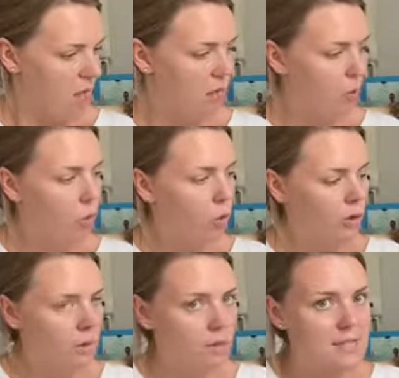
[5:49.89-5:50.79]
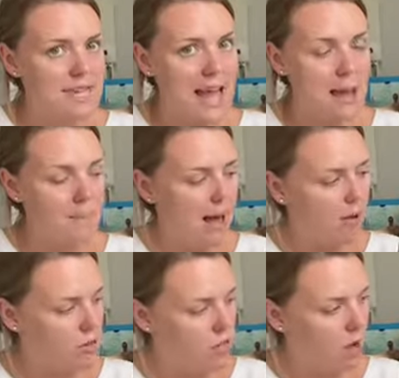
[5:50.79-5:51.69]
the wolves came
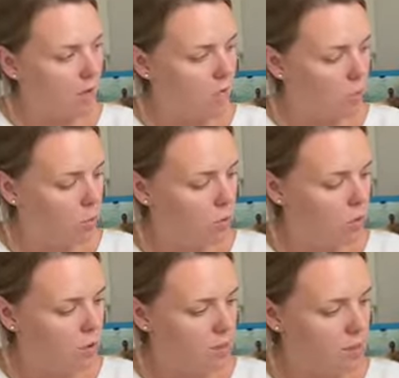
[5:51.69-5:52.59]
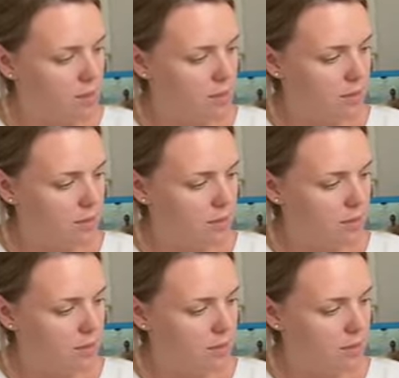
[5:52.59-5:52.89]
out of the walls.